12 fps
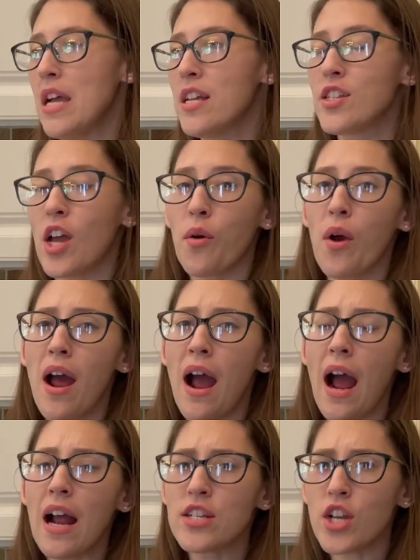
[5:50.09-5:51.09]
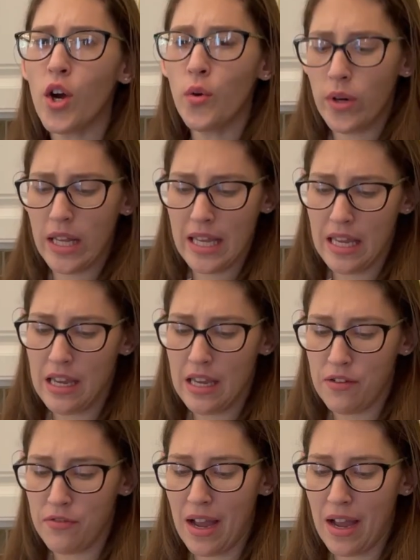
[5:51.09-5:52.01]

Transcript: So I don't want to